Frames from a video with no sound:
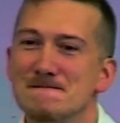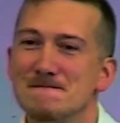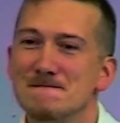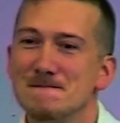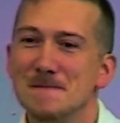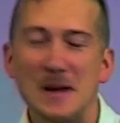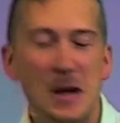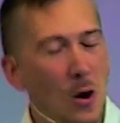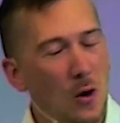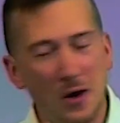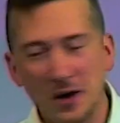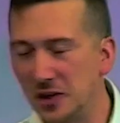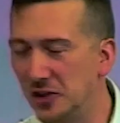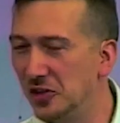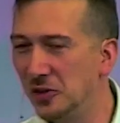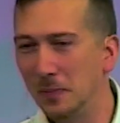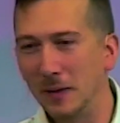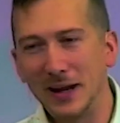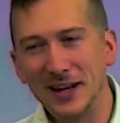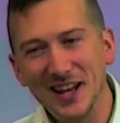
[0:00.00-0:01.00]
We can't
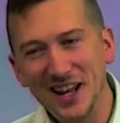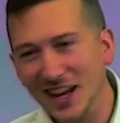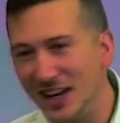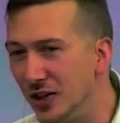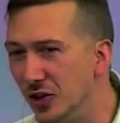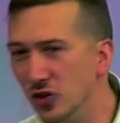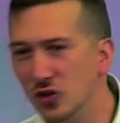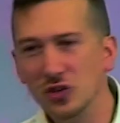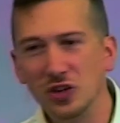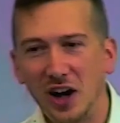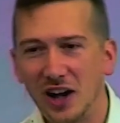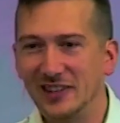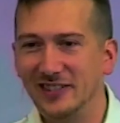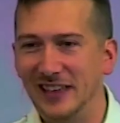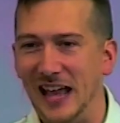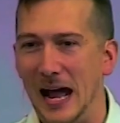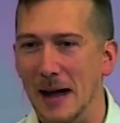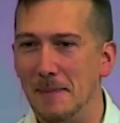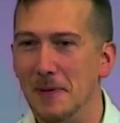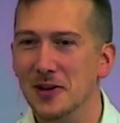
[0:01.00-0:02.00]
explain it, it just
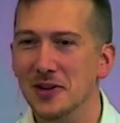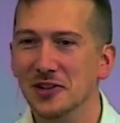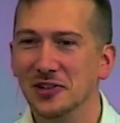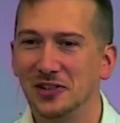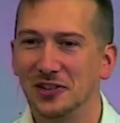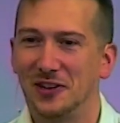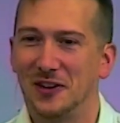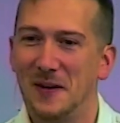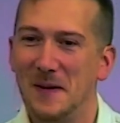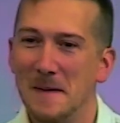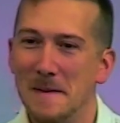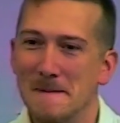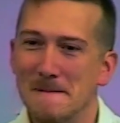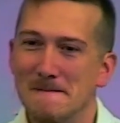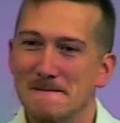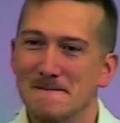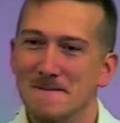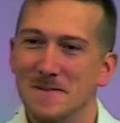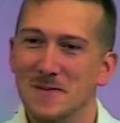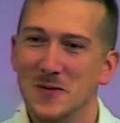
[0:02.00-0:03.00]
happens.
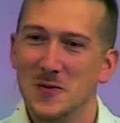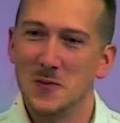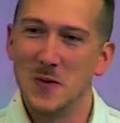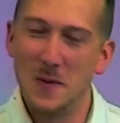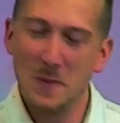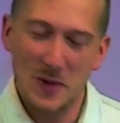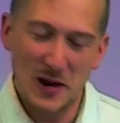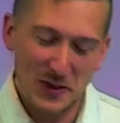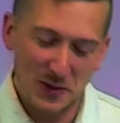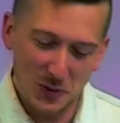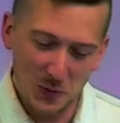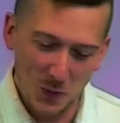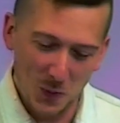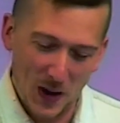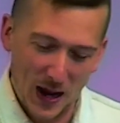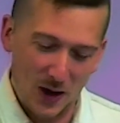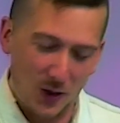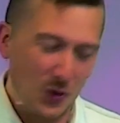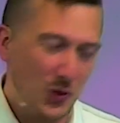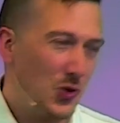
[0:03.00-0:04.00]
When we
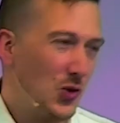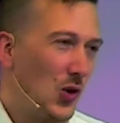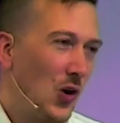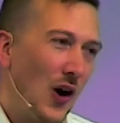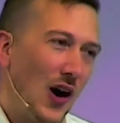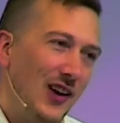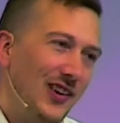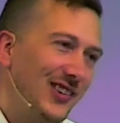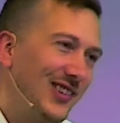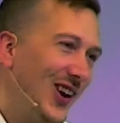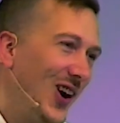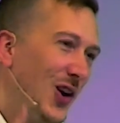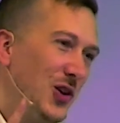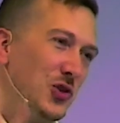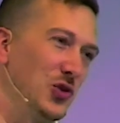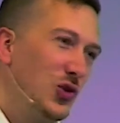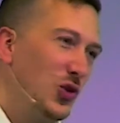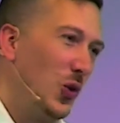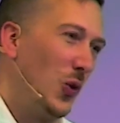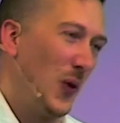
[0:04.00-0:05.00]
dwell on Christ, our
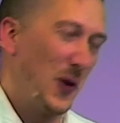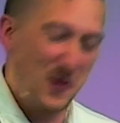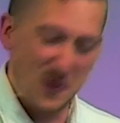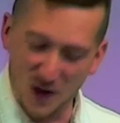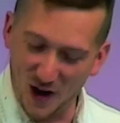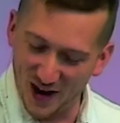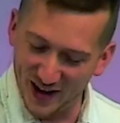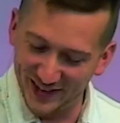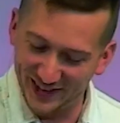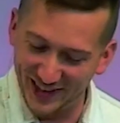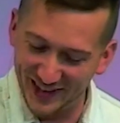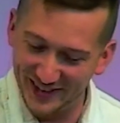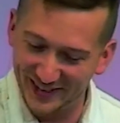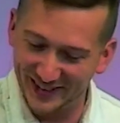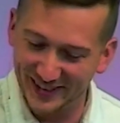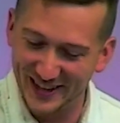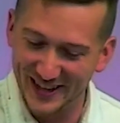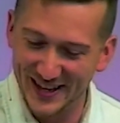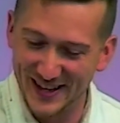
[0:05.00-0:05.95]
joy rises.